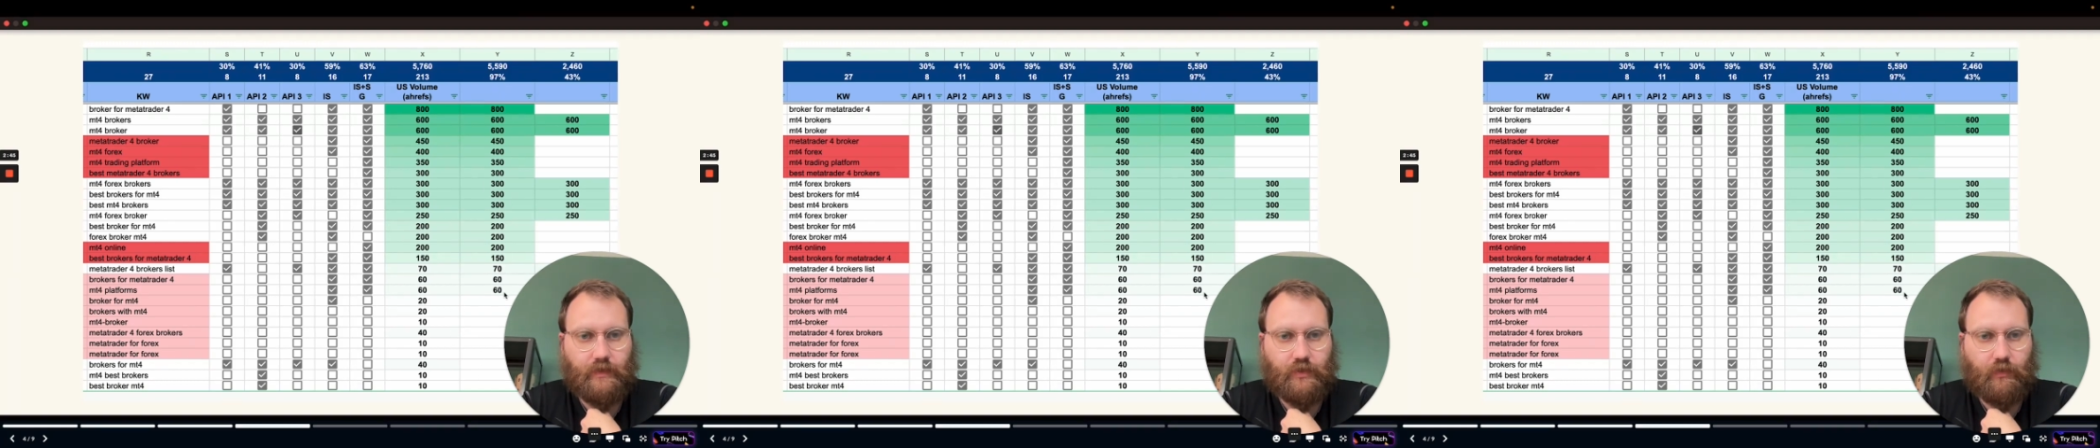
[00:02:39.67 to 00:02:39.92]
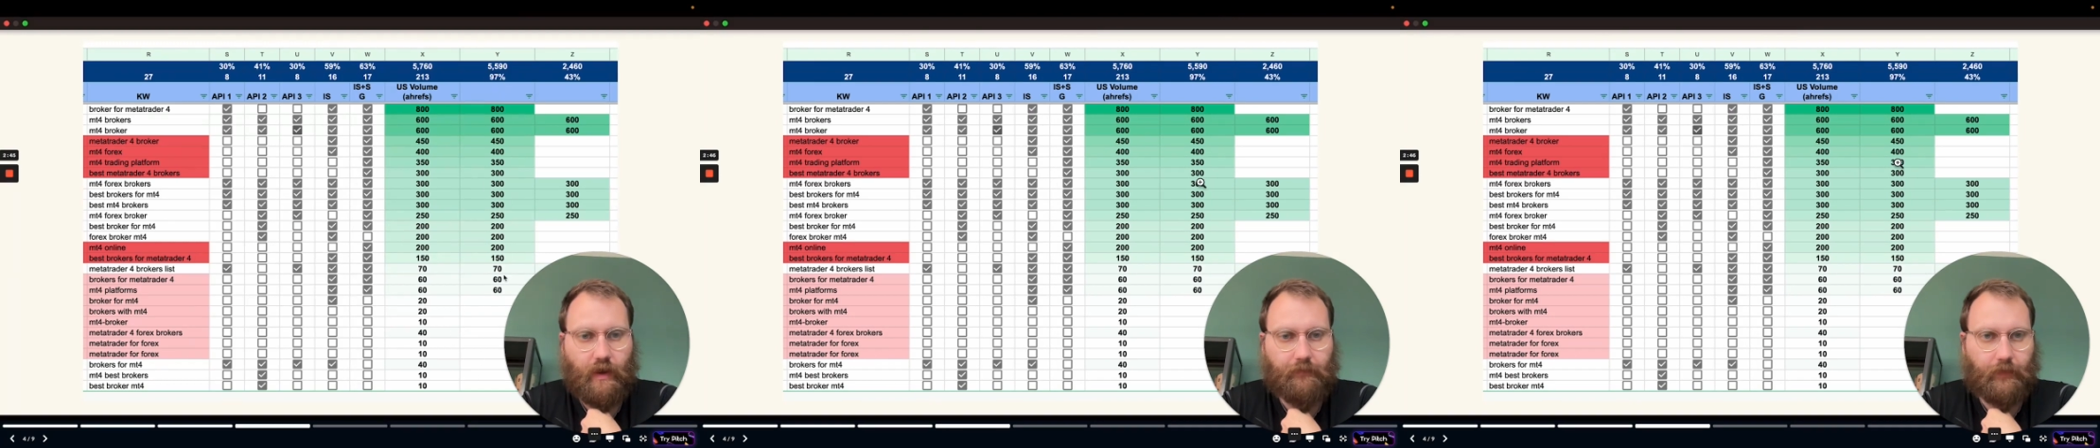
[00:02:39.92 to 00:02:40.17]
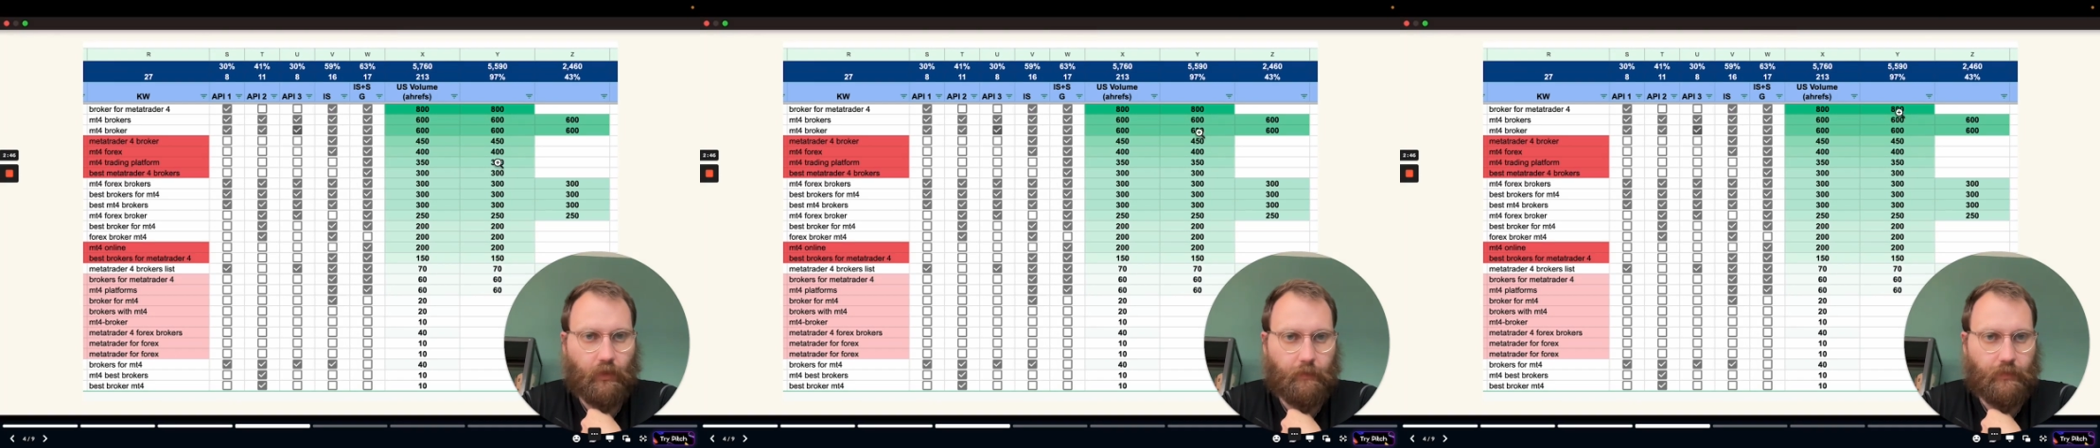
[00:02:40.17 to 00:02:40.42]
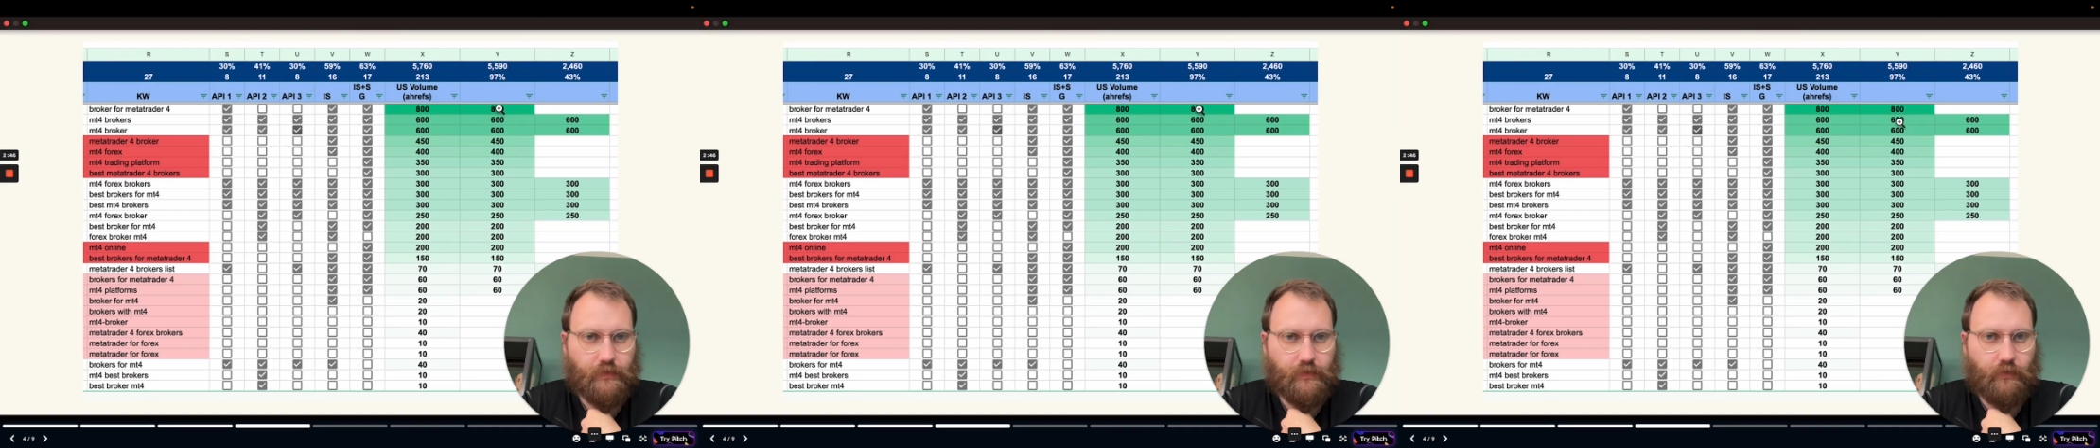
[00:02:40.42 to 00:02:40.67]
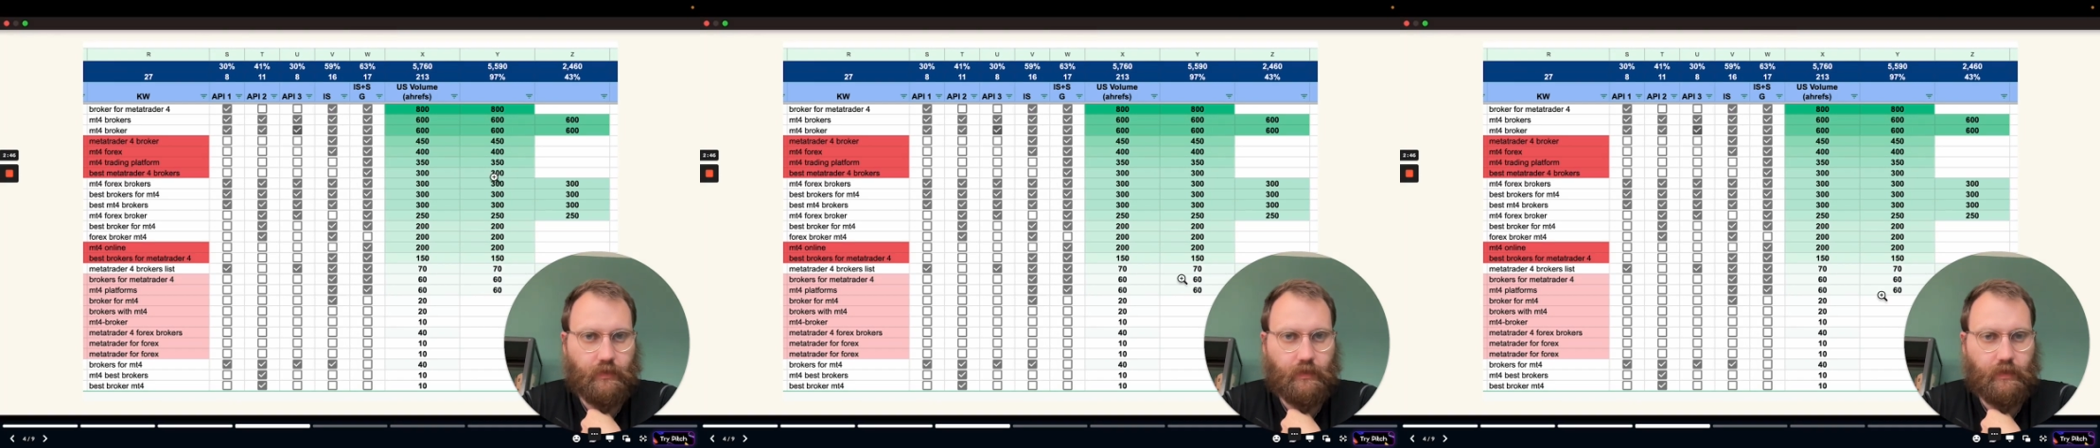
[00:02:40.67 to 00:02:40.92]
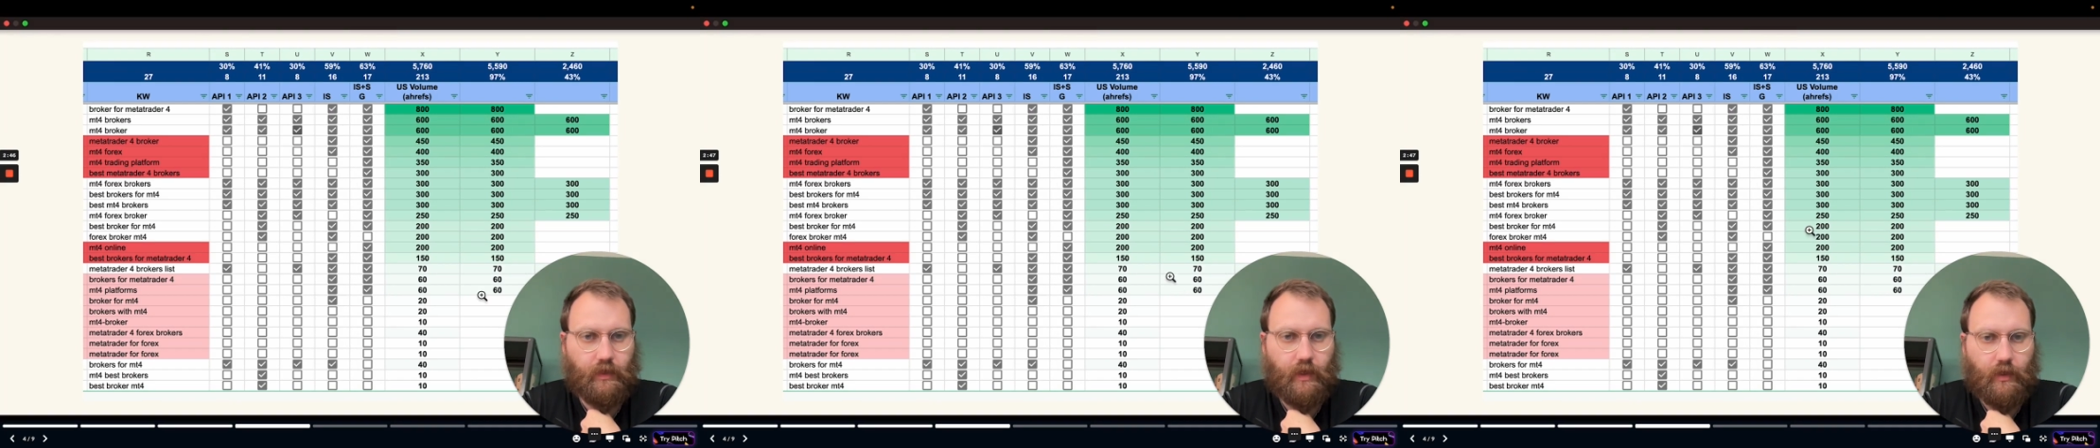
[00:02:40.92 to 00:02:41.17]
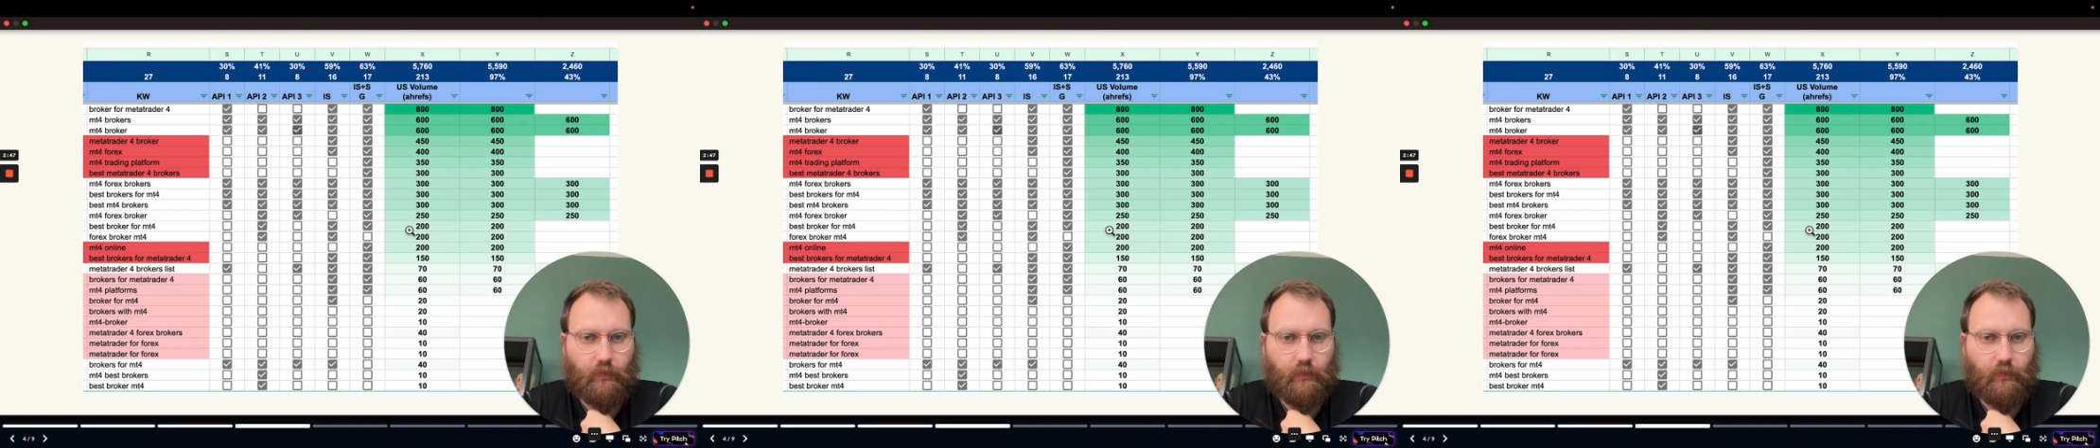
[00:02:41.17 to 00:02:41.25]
traffic opportunity,